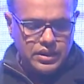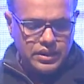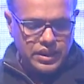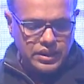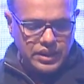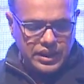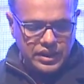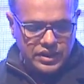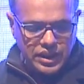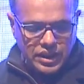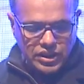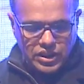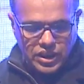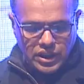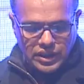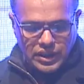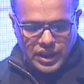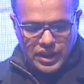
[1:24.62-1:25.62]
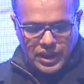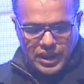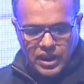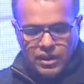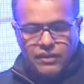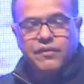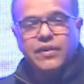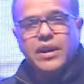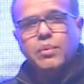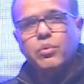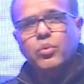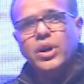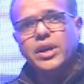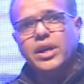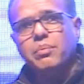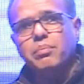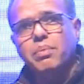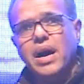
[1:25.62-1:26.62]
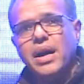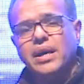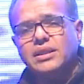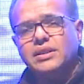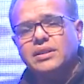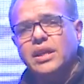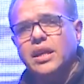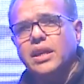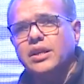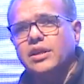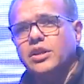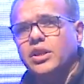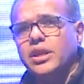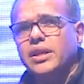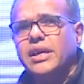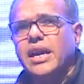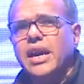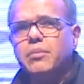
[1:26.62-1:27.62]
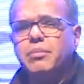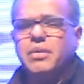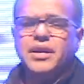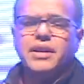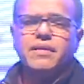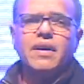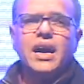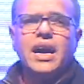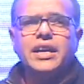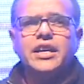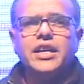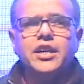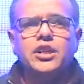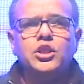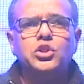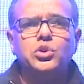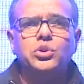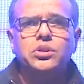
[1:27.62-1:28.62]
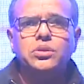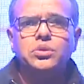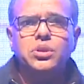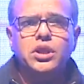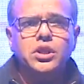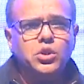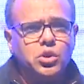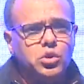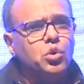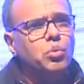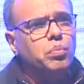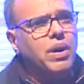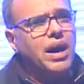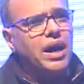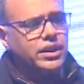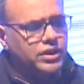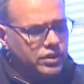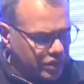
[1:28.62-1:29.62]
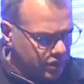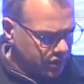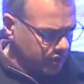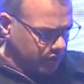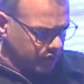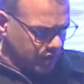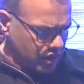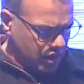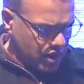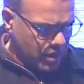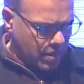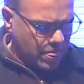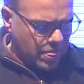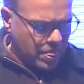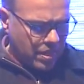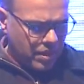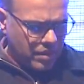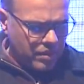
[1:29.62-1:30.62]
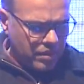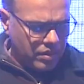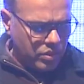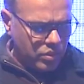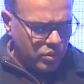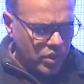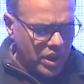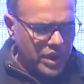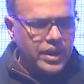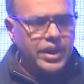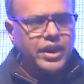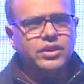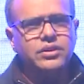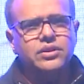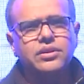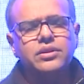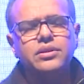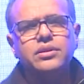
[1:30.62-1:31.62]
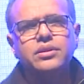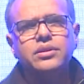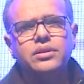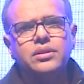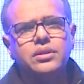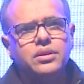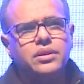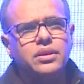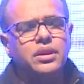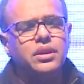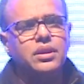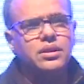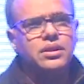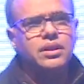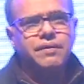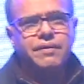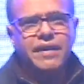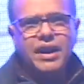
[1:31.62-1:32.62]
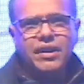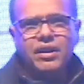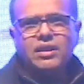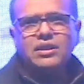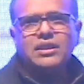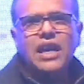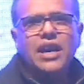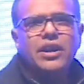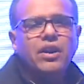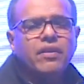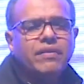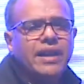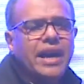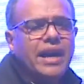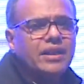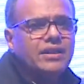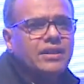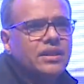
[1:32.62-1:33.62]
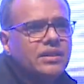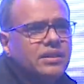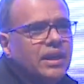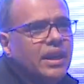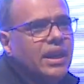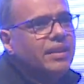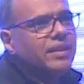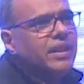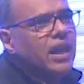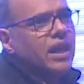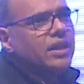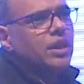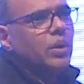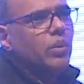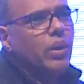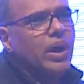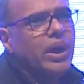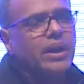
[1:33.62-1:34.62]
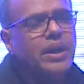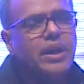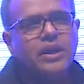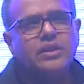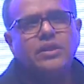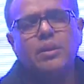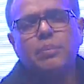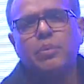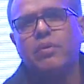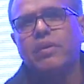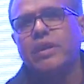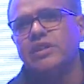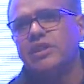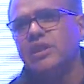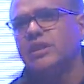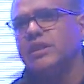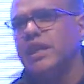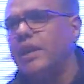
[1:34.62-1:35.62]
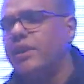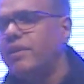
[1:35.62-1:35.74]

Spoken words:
taxation, the legal framework in Pakistan can be divided into two parts. One is the federal side of taxes, and the other one is the provincial side